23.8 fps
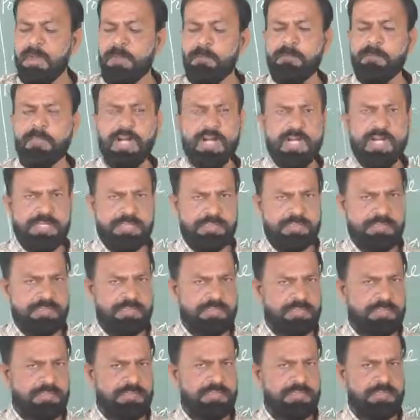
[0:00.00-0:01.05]

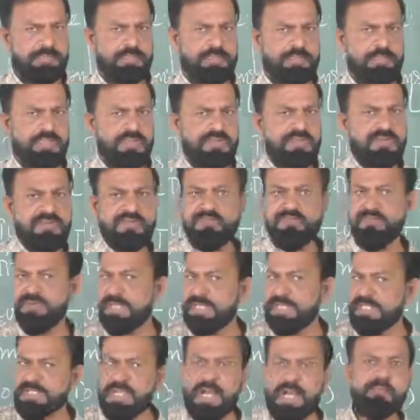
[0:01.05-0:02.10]
past. For
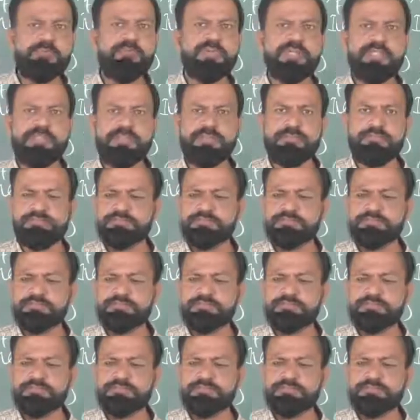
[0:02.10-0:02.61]
example,